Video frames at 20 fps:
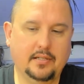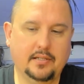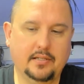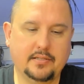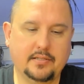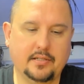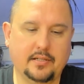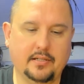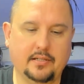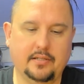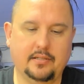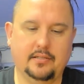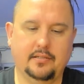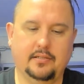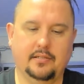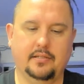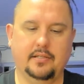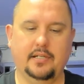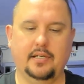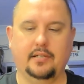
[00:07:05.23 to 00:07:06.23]
So
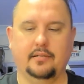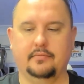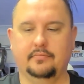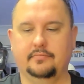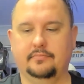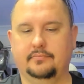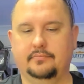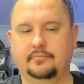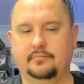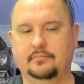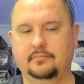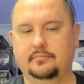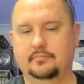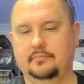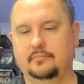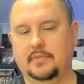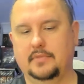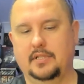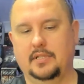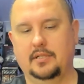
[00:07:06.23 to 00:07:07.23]
yeah,
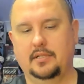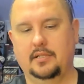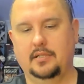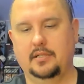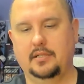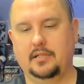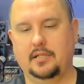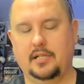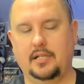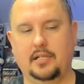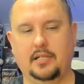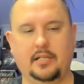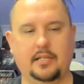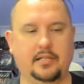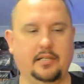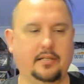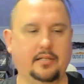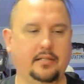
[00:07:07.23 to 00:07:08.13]
I'm